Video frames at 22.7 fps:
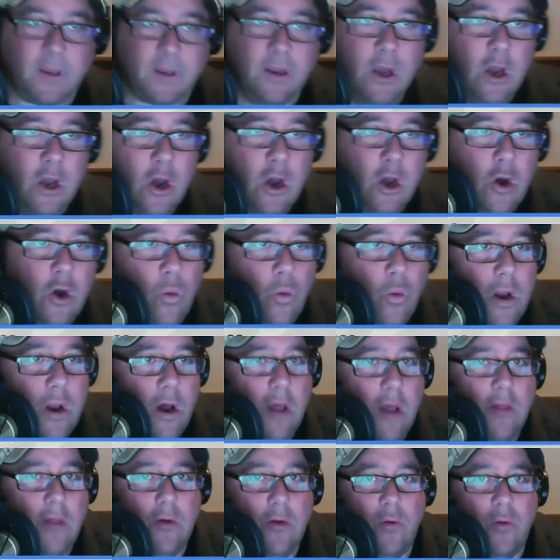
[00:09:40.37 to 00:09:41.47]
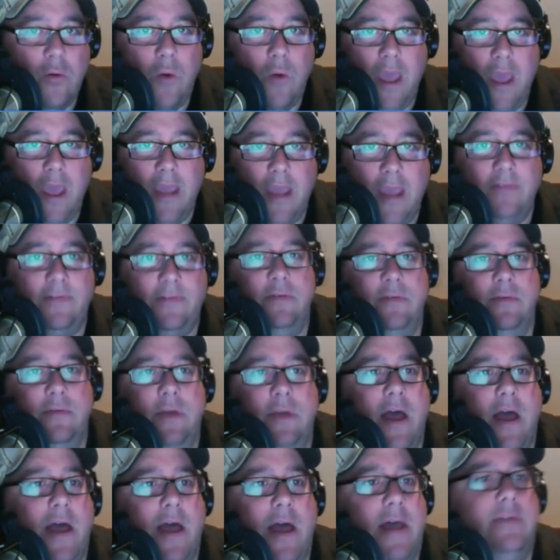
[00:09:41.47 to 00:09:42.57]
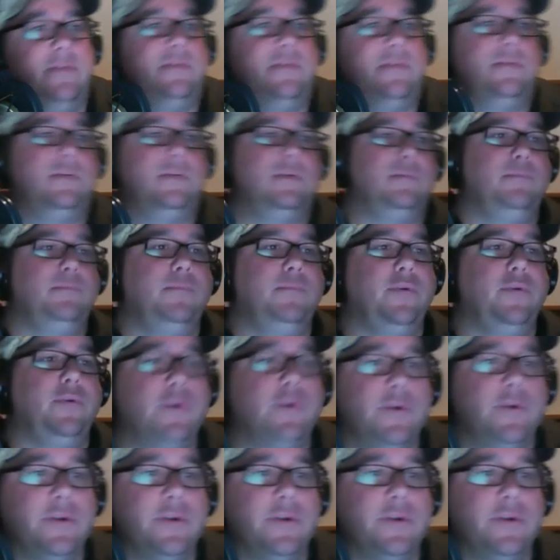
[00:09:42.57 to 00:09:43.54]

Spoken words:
what other ways do you guys pull